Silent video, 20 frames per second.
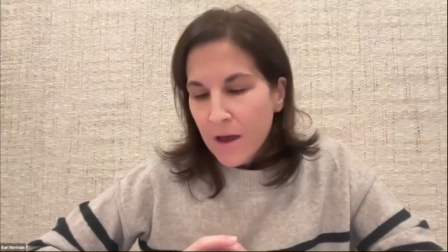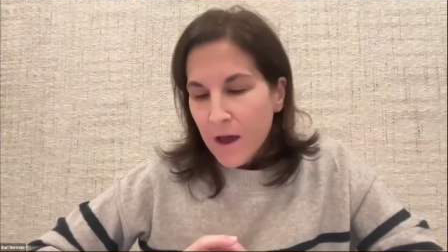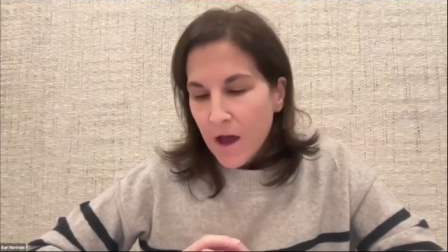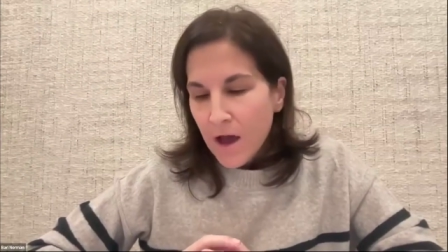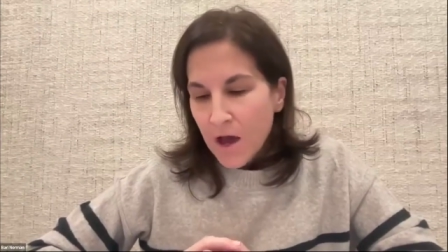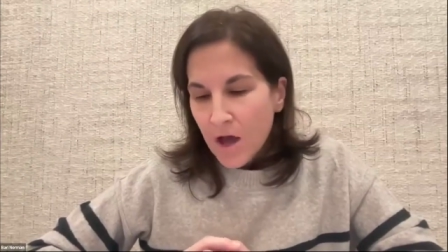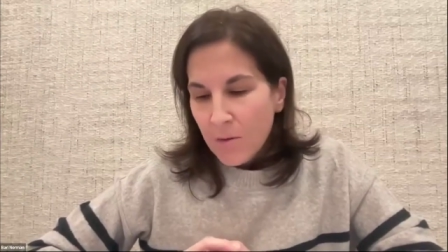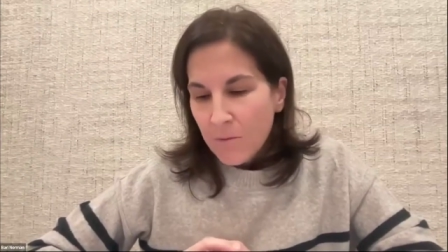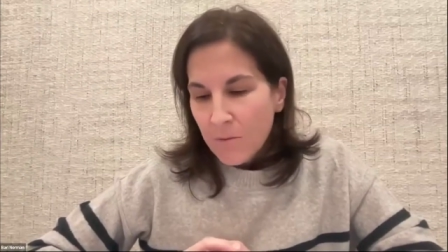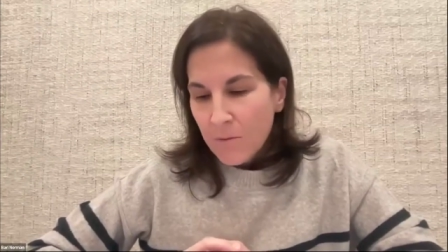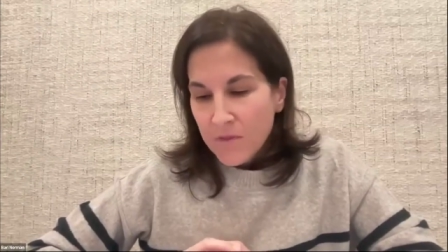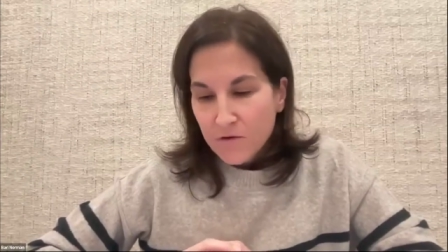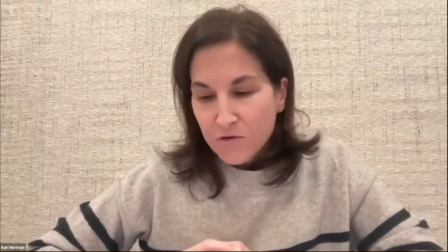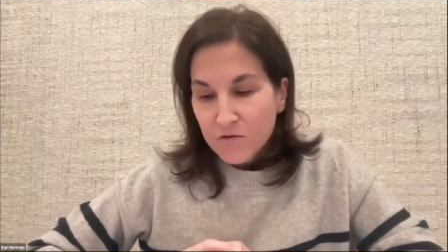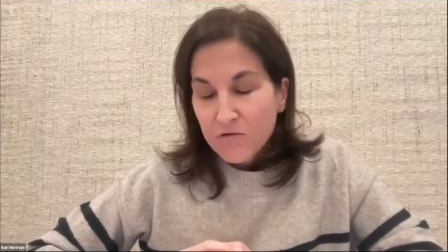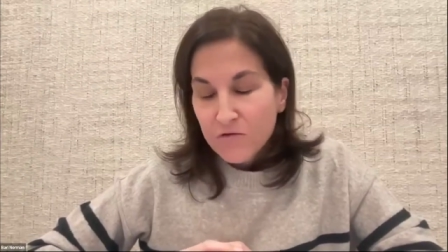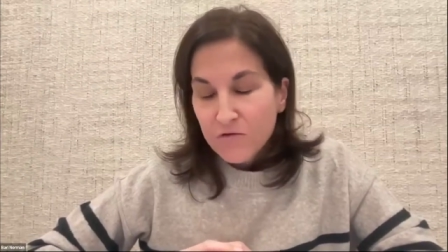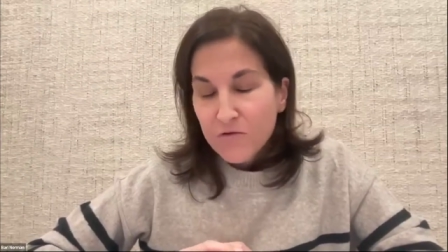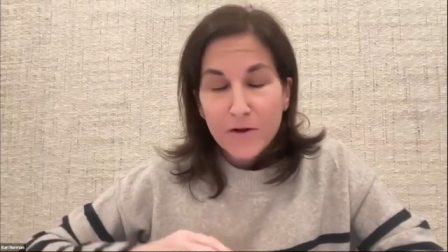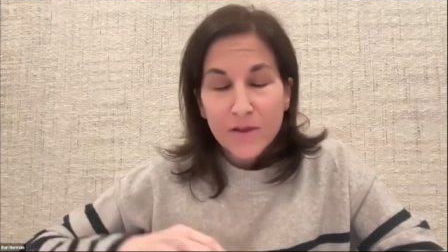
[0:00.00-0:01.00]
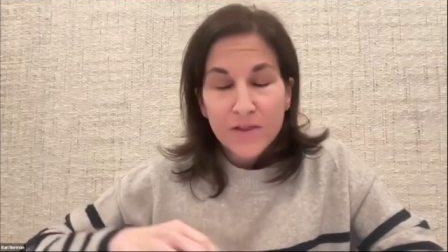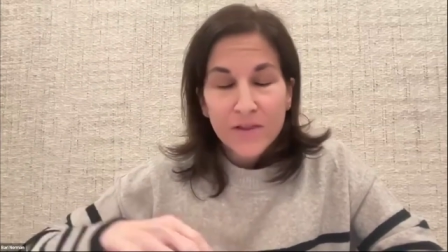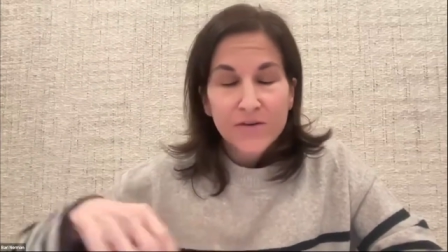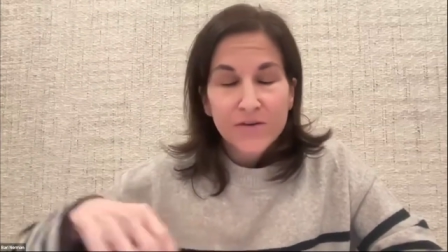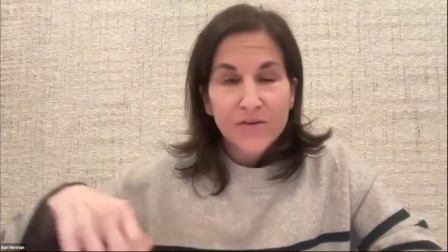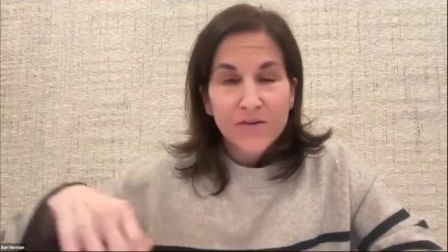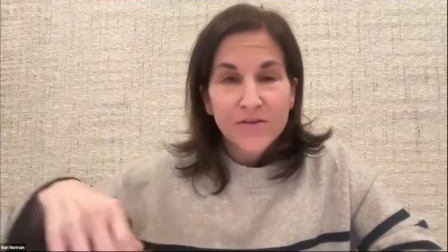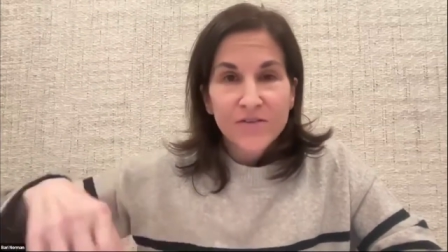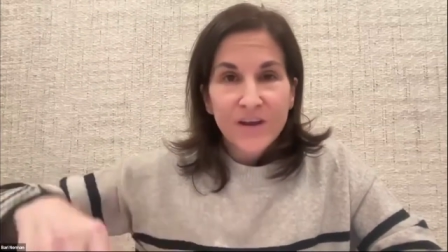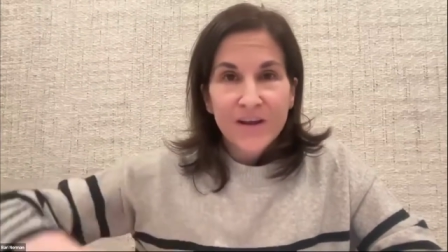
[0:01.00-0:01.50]
There's very
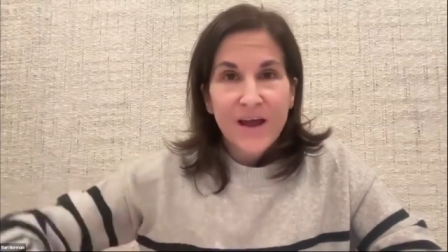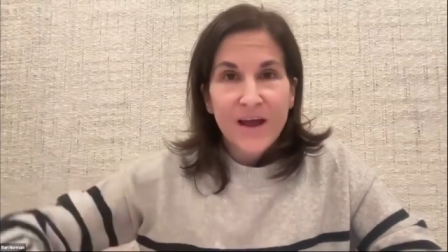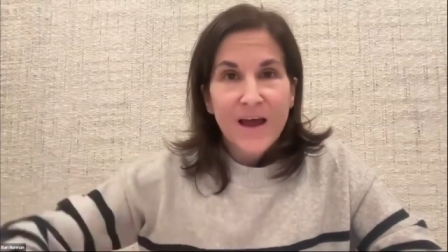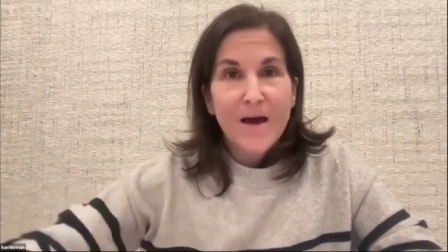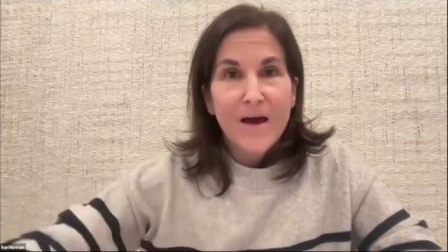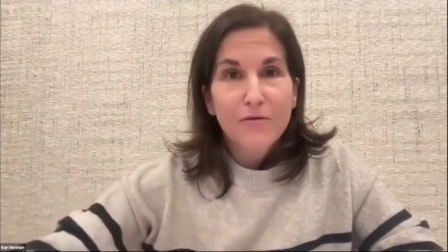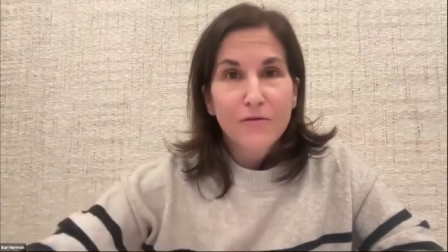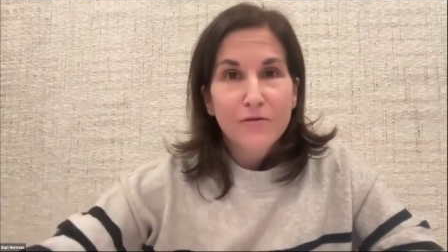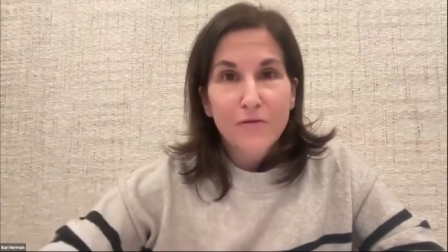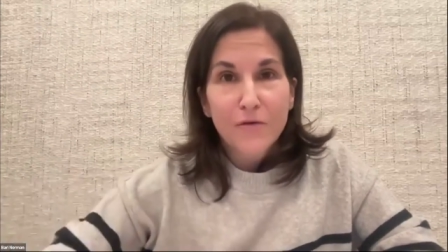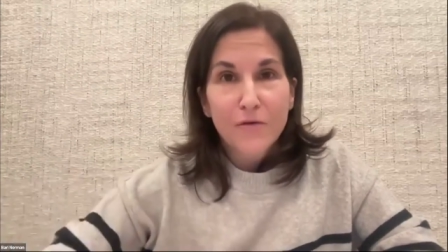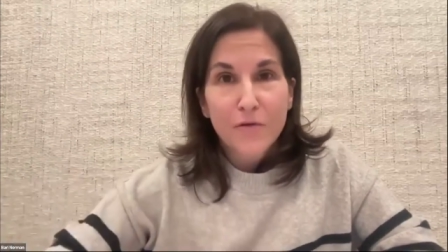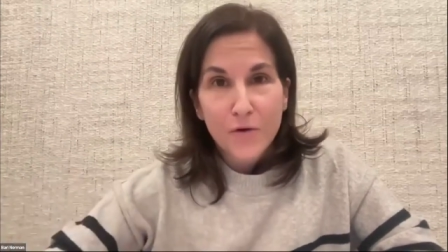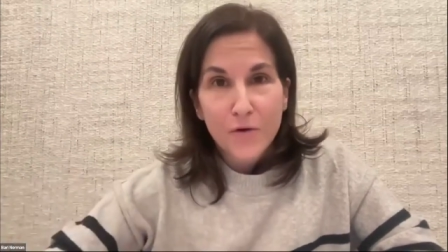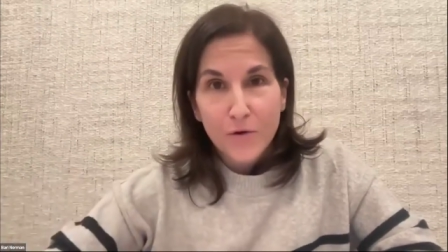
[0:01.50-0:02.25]
little data out for the